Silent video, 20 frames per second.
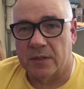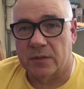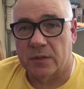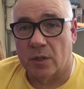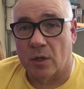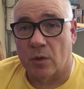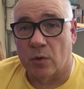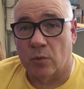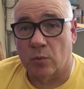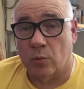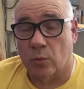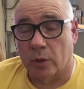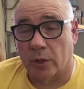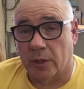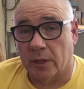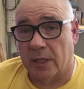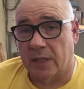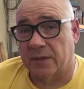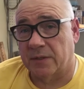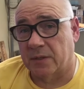So we're
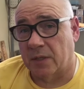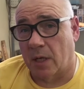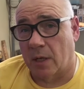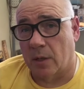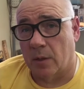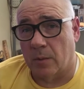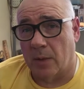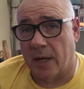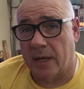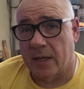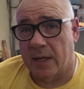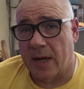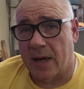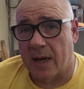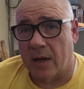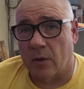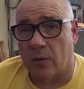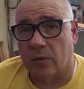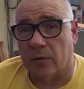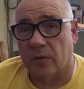going to get started right
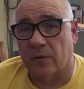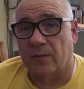now.